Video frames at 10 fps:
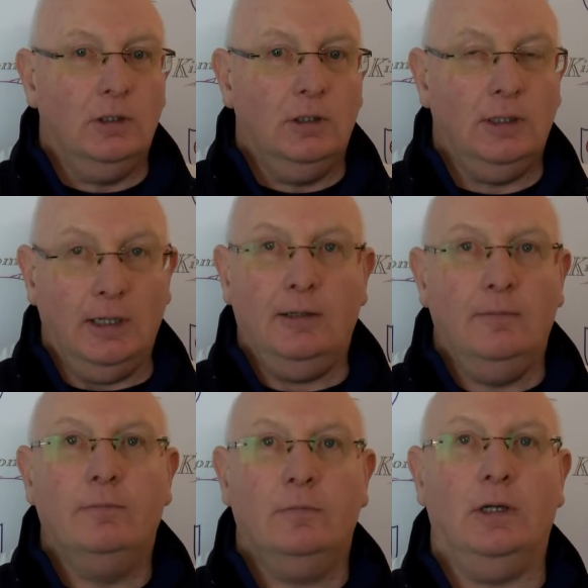Yeah.
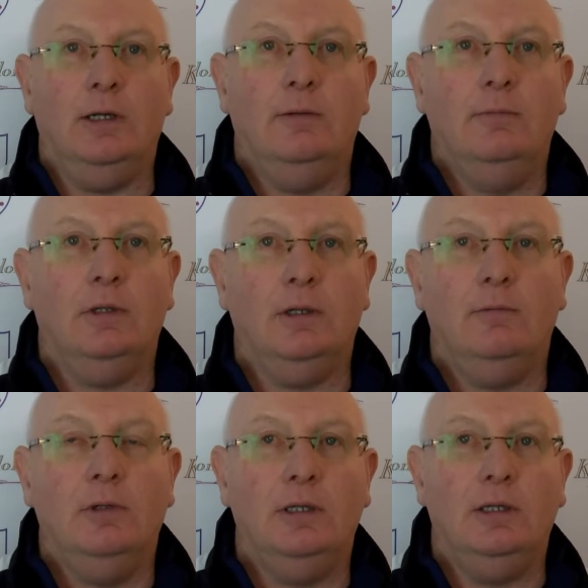
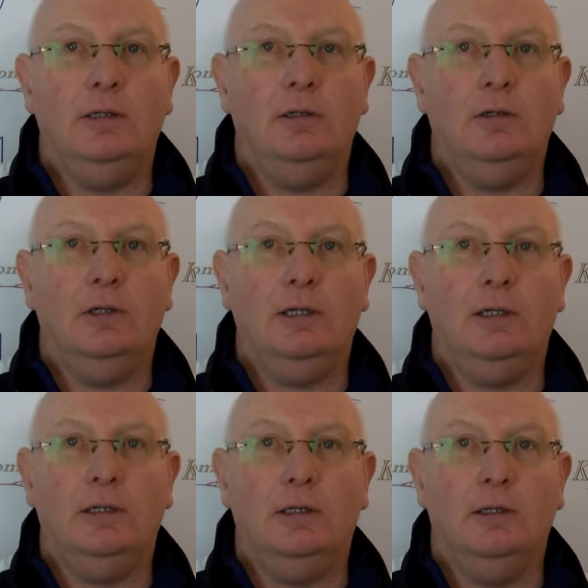Ian,
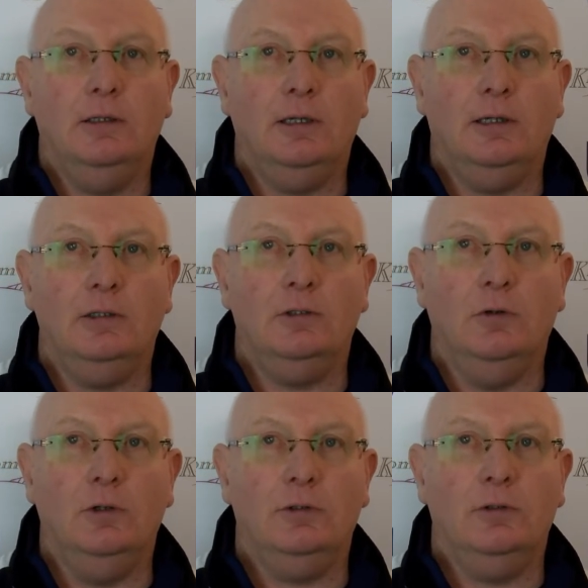he
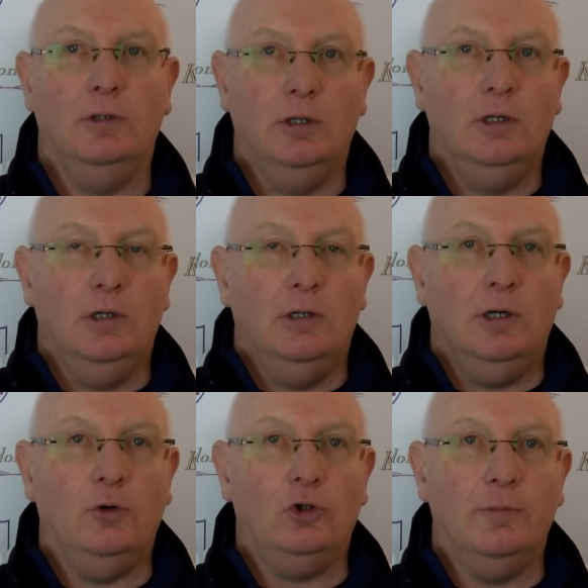got
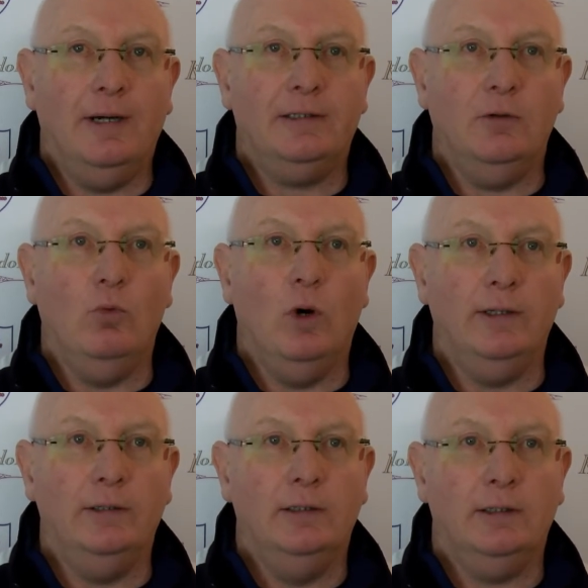an automatic
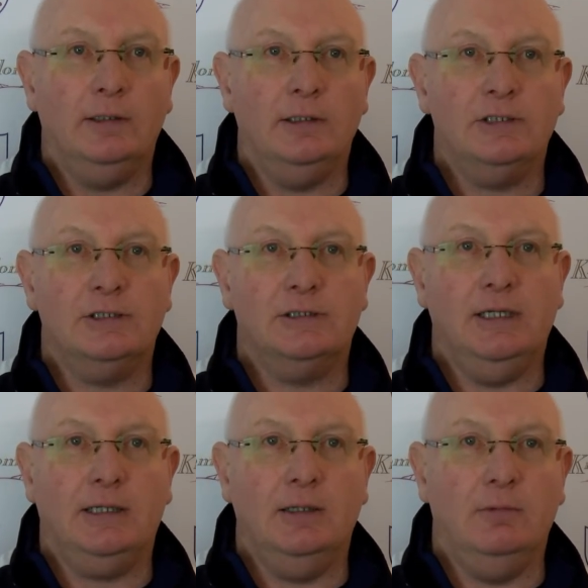1, and his
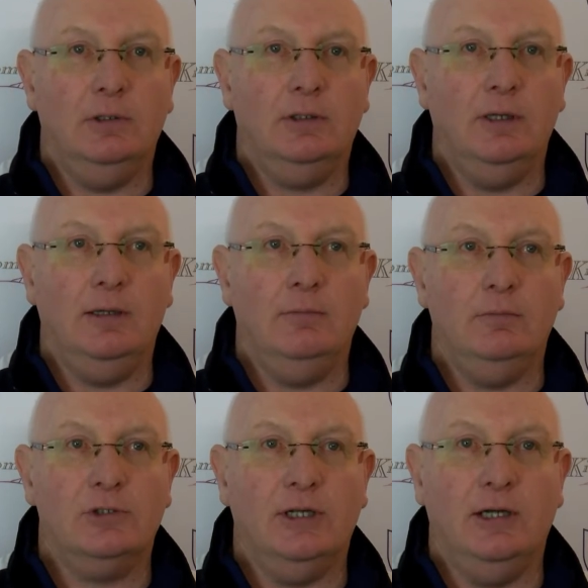second
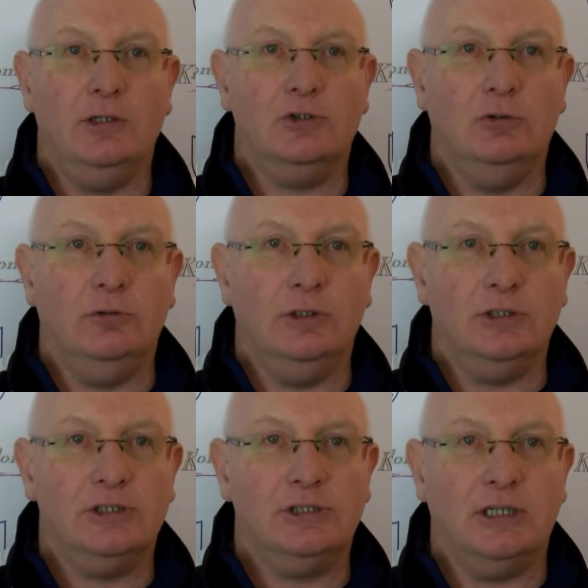game starts on the
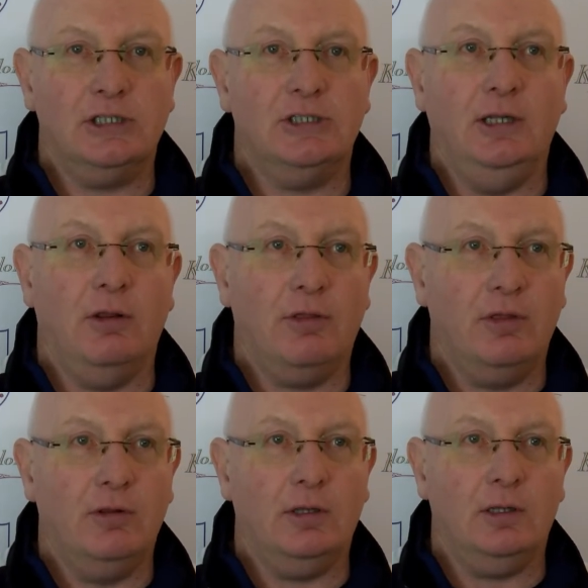16th.
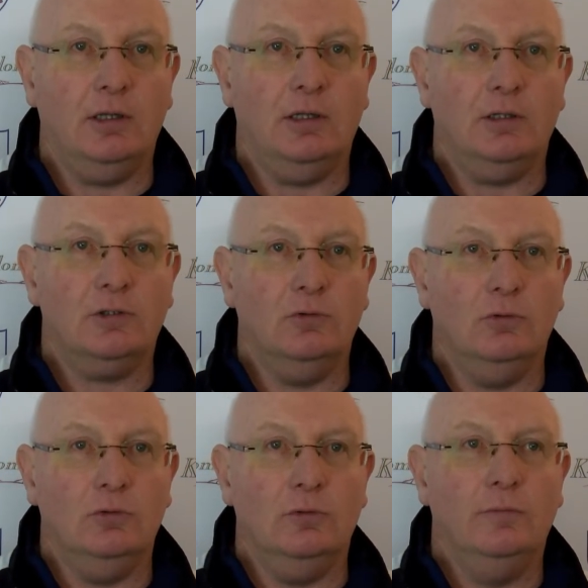So